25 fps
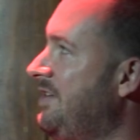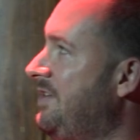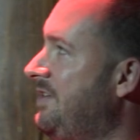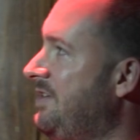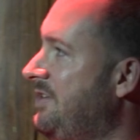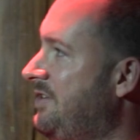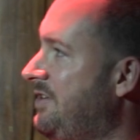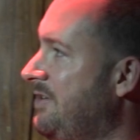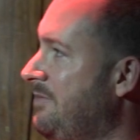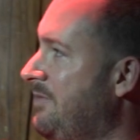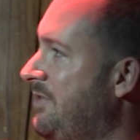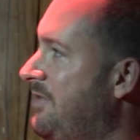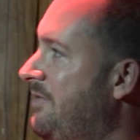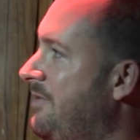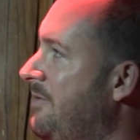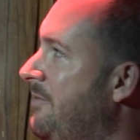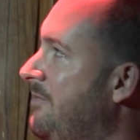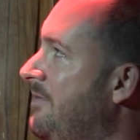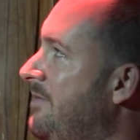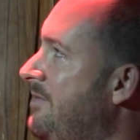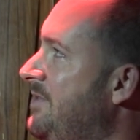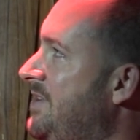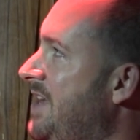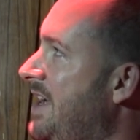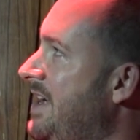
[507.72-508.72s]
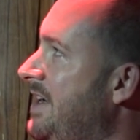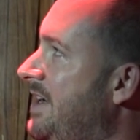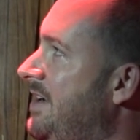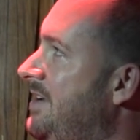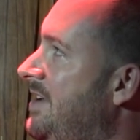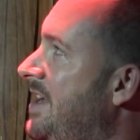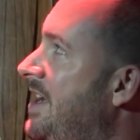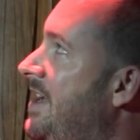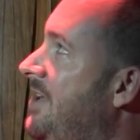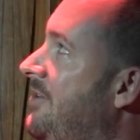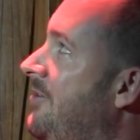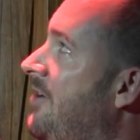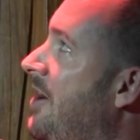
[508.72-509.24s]
systems from day to
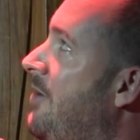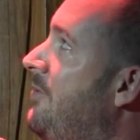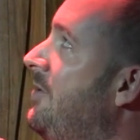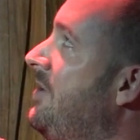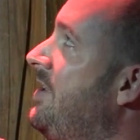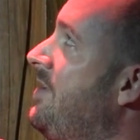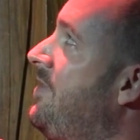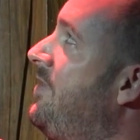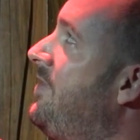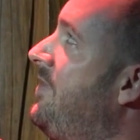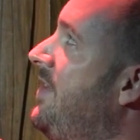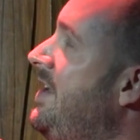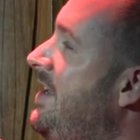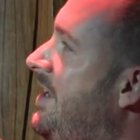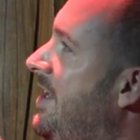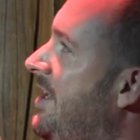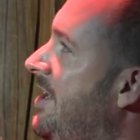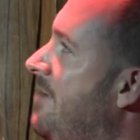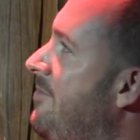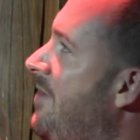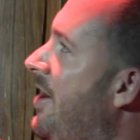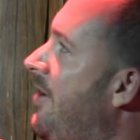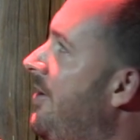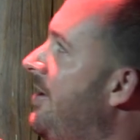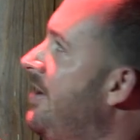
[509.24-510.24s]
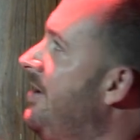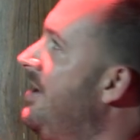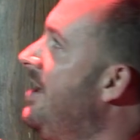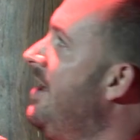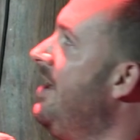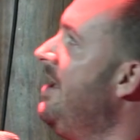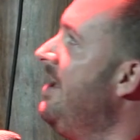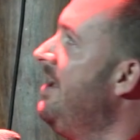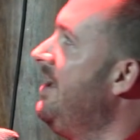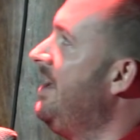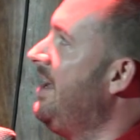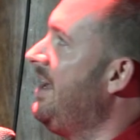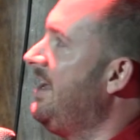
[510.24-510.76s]
day. They're not really thinking about it.
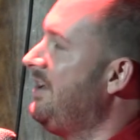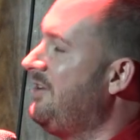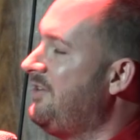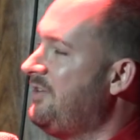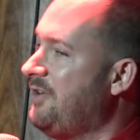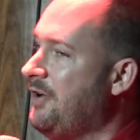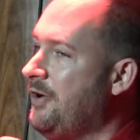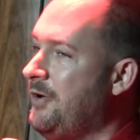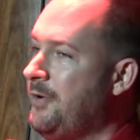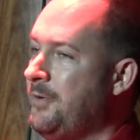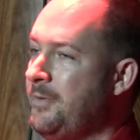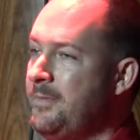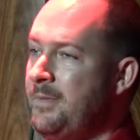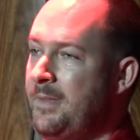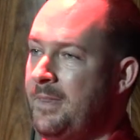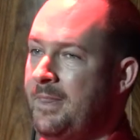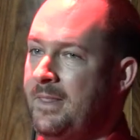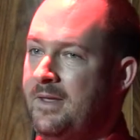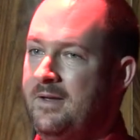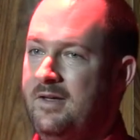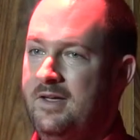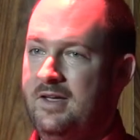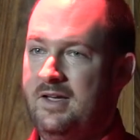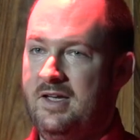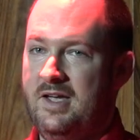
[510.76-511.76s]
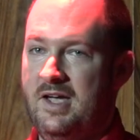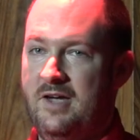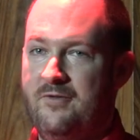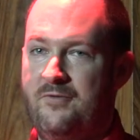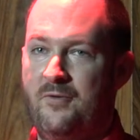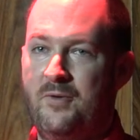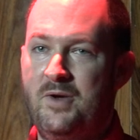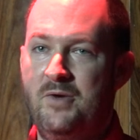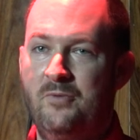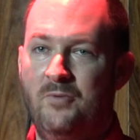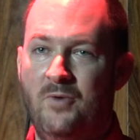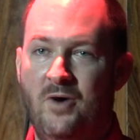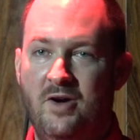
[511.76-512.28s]
And so if
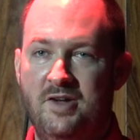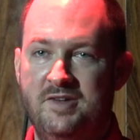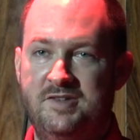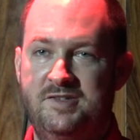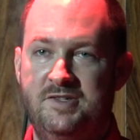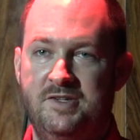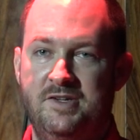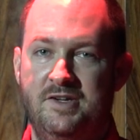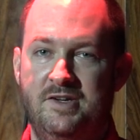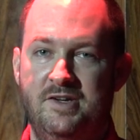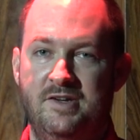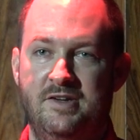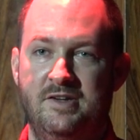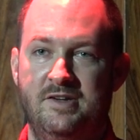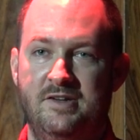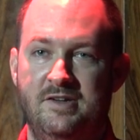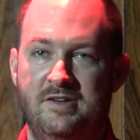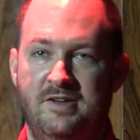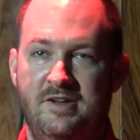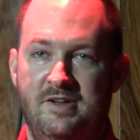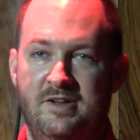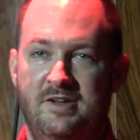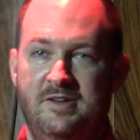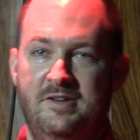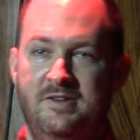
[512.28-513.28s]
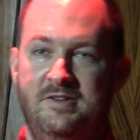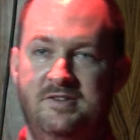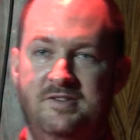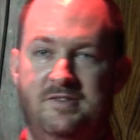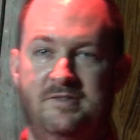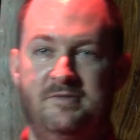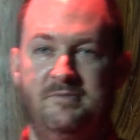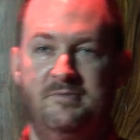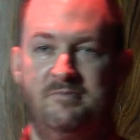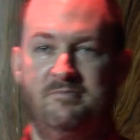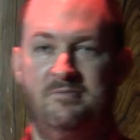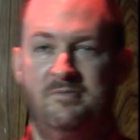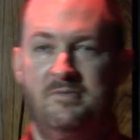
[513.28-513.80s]
we want to
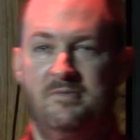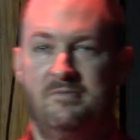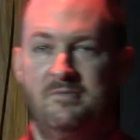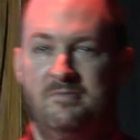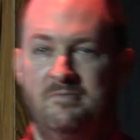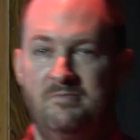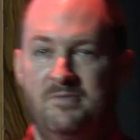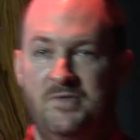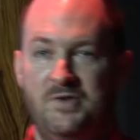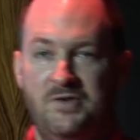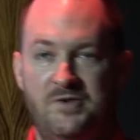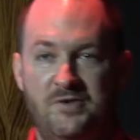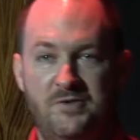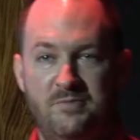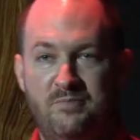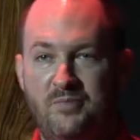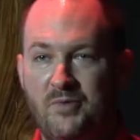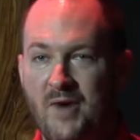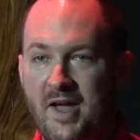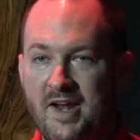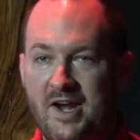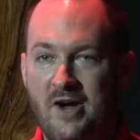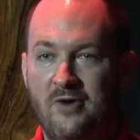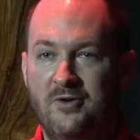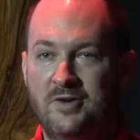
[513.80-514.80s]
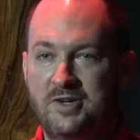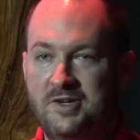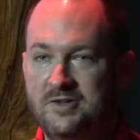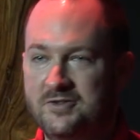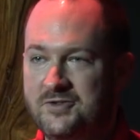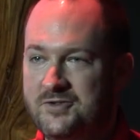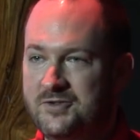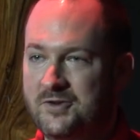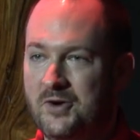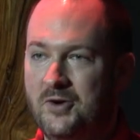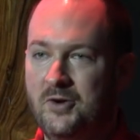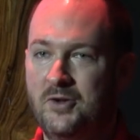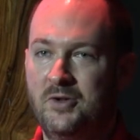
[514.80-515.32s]
spread out
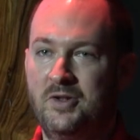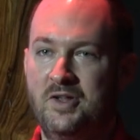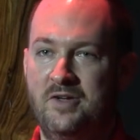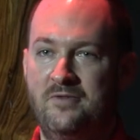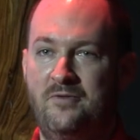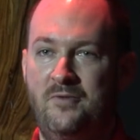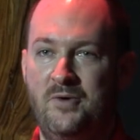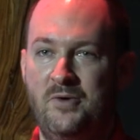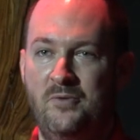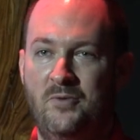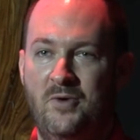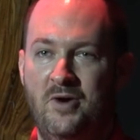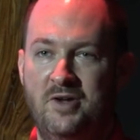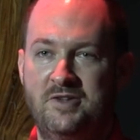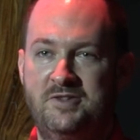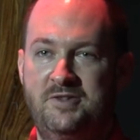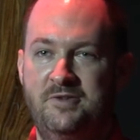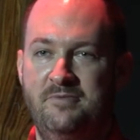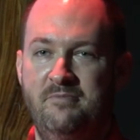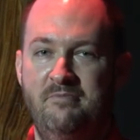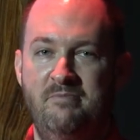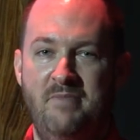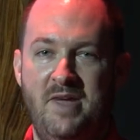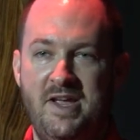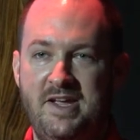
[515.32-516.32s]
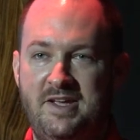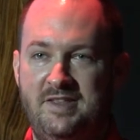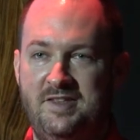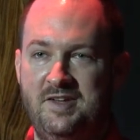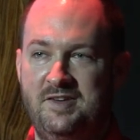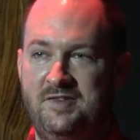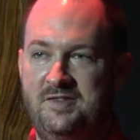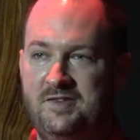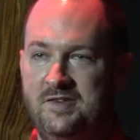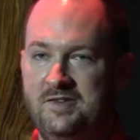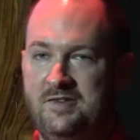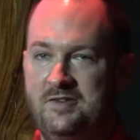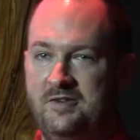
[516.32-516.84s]
control, if we want to make these
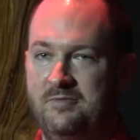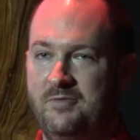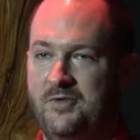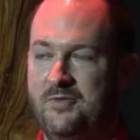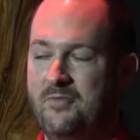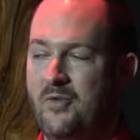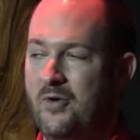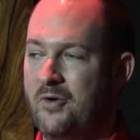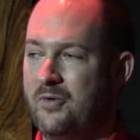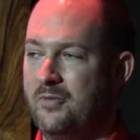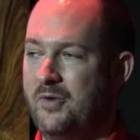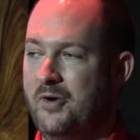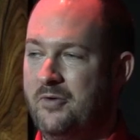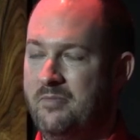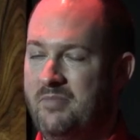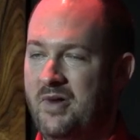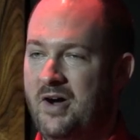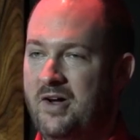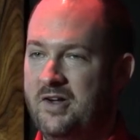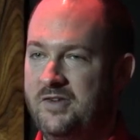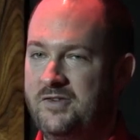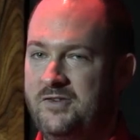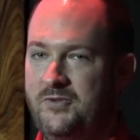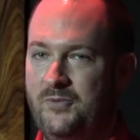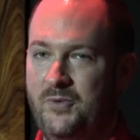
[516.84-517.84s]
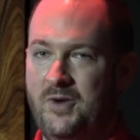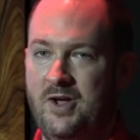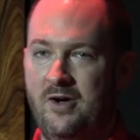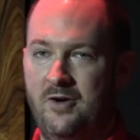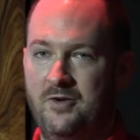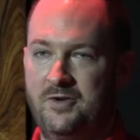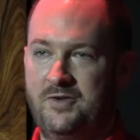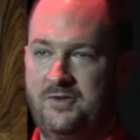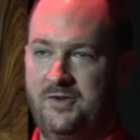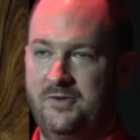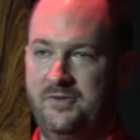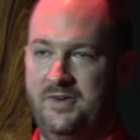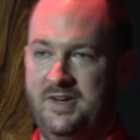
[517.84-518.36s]
systems more robust, we
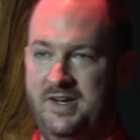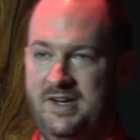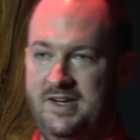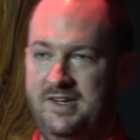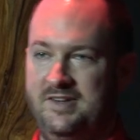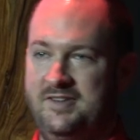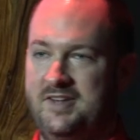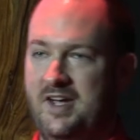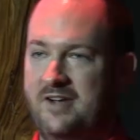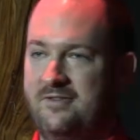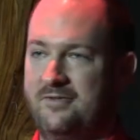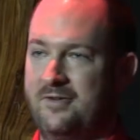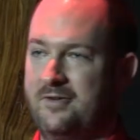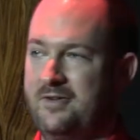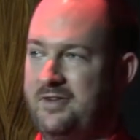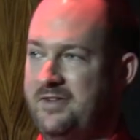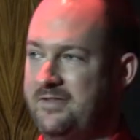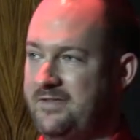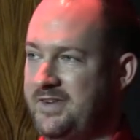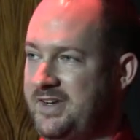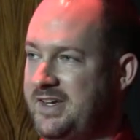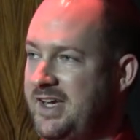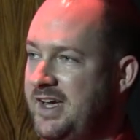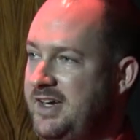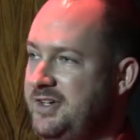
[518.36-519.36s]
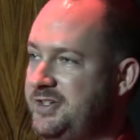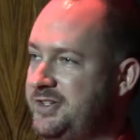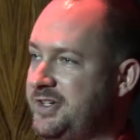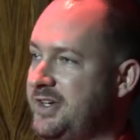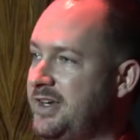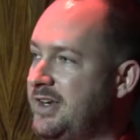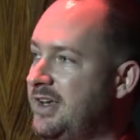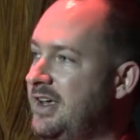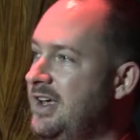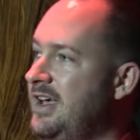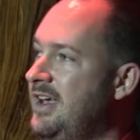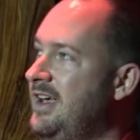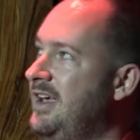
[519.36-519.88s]
also need diversification.
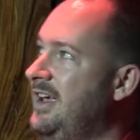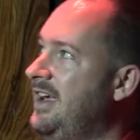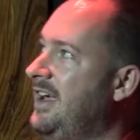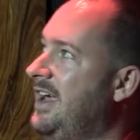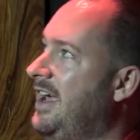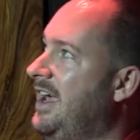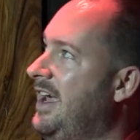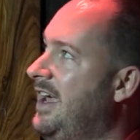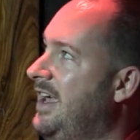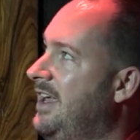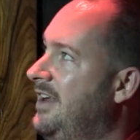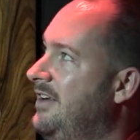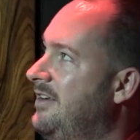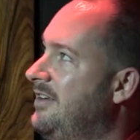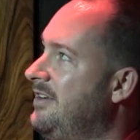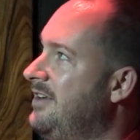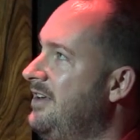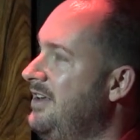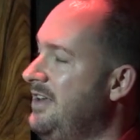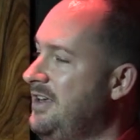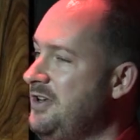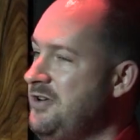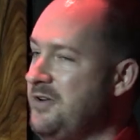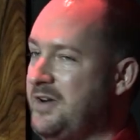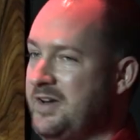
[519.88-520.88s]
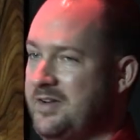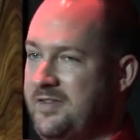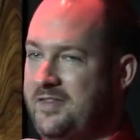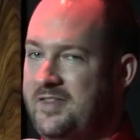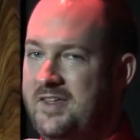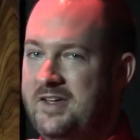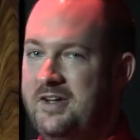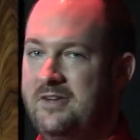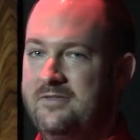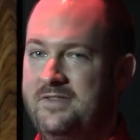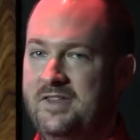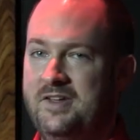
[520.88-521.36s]
And you can think of